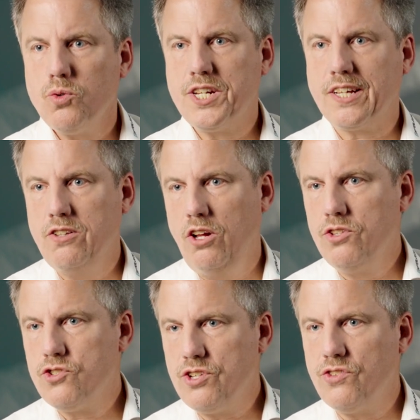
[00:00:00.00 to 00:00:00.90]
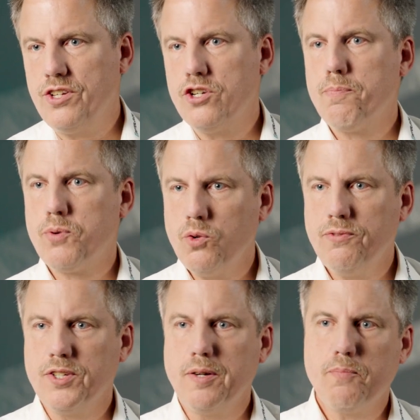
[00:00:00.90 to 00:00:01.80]
technologies that are
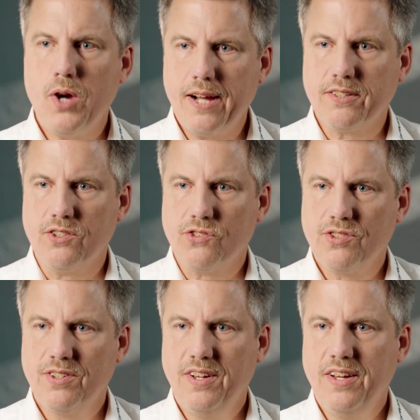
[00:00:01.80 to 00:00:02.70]
proven in practice.